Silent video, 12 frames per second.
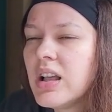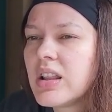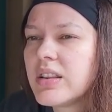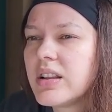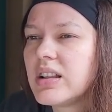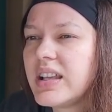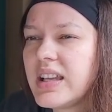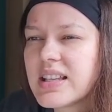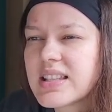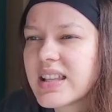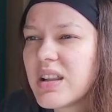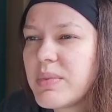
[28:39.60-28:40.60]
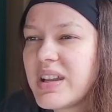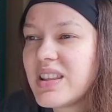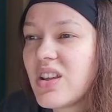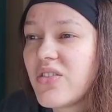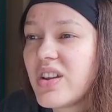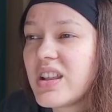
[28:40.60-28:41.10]
The link is gonna be in
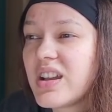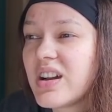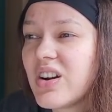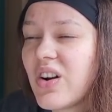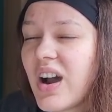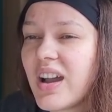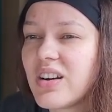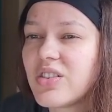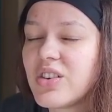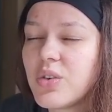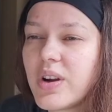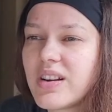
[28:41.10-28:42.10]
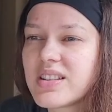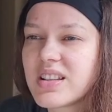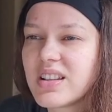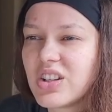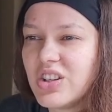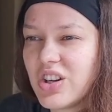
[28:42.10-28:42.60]
the video. I don't know where it's
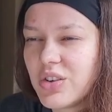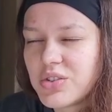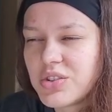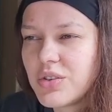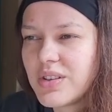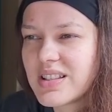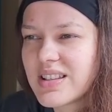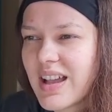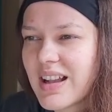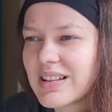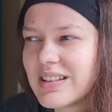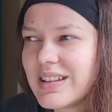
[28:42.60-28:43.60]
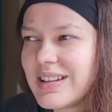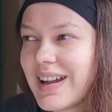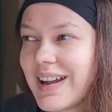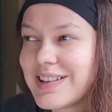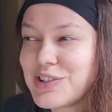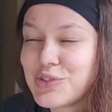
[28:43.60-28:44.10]
gonna go to exactly.
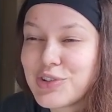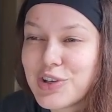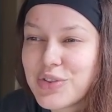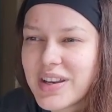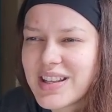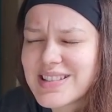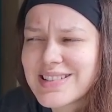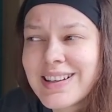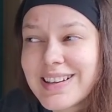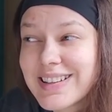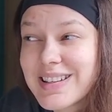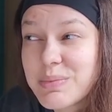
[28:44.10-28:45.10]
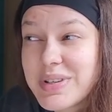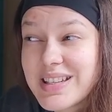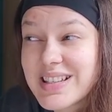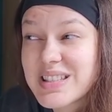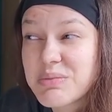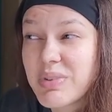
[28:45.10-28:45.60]
I do know that it's not gonna be
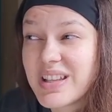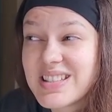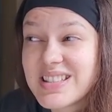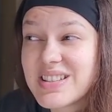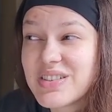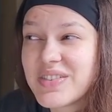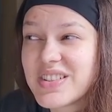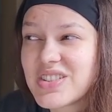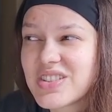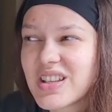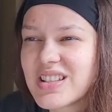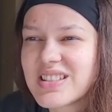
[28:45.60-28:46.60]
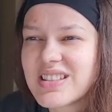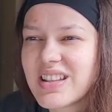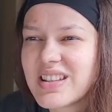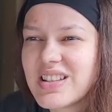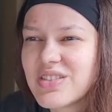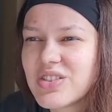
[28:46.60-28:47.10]
expensive. It's because
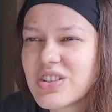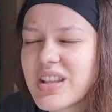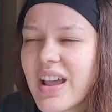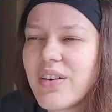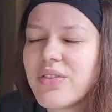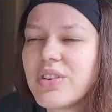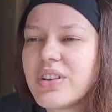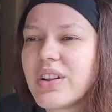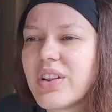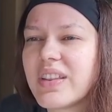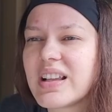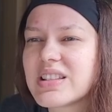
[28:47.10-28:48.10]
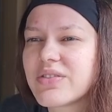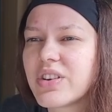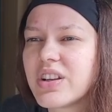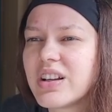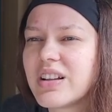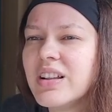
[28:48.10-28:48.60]
these are just helpful little things for
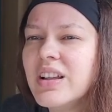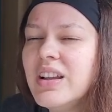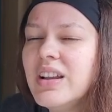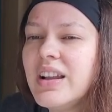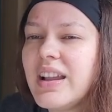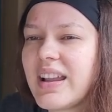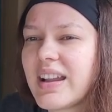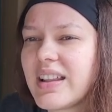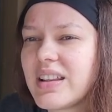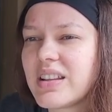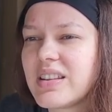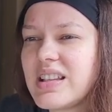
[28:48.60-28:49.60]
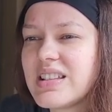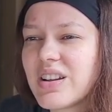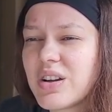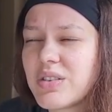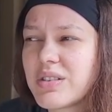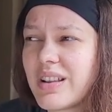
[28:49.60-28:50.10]
y'all. And these
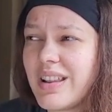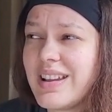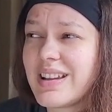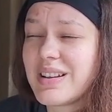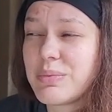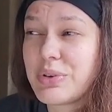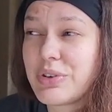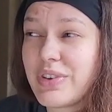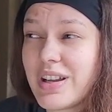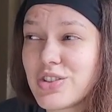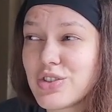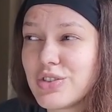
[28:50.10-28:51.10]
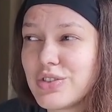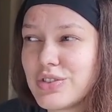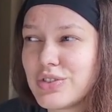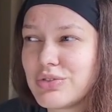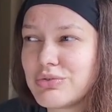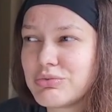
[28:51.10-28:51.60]
aren't like professional
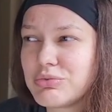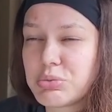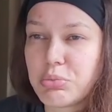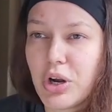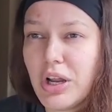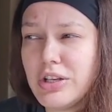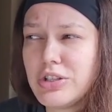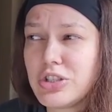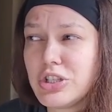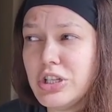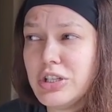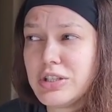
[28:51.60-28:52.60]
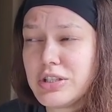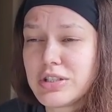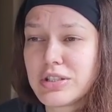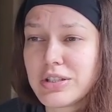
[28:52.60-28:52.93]
spreadsheets.